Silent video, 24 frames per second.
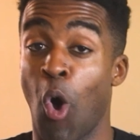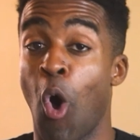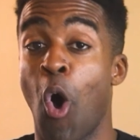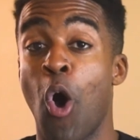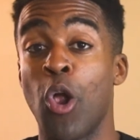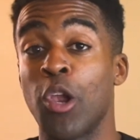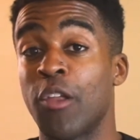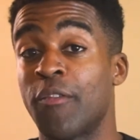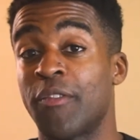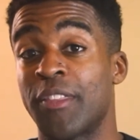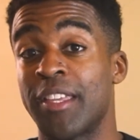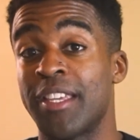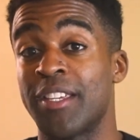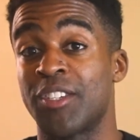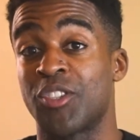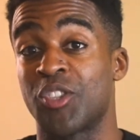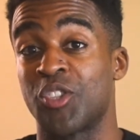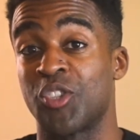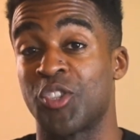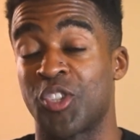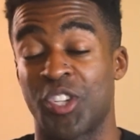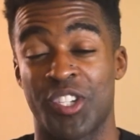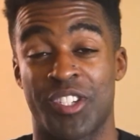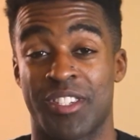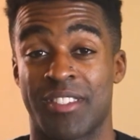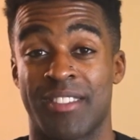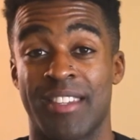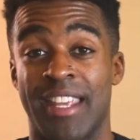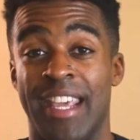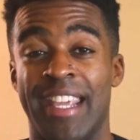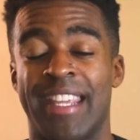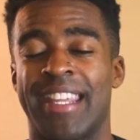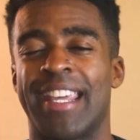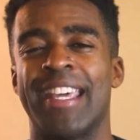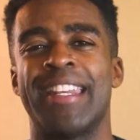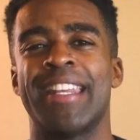All of this
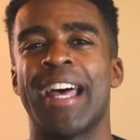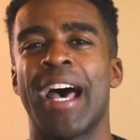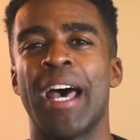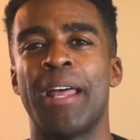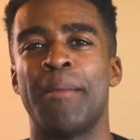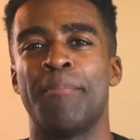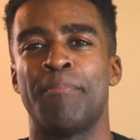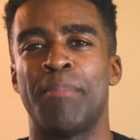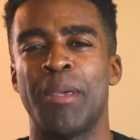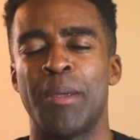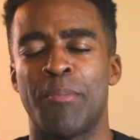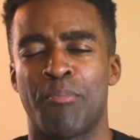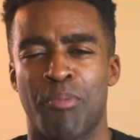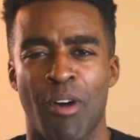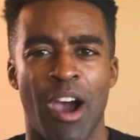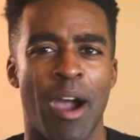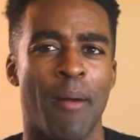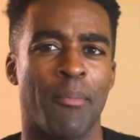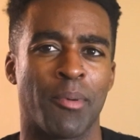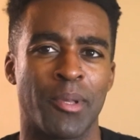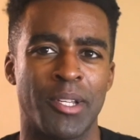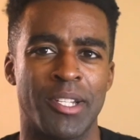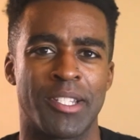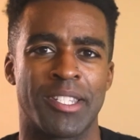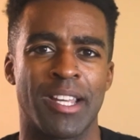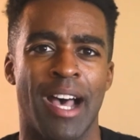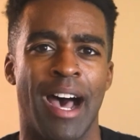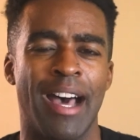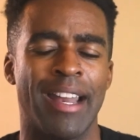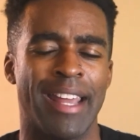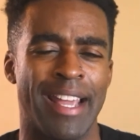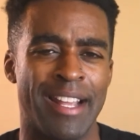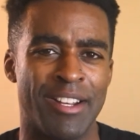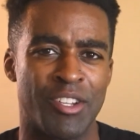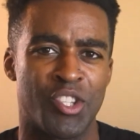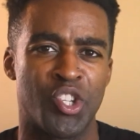it cannot be properly
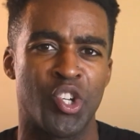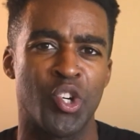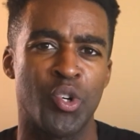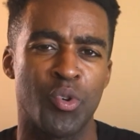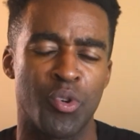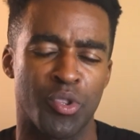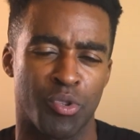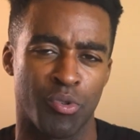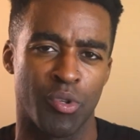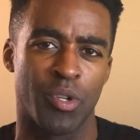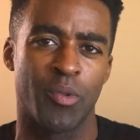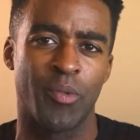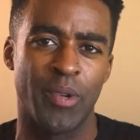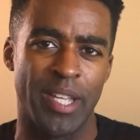taught in 2 to 3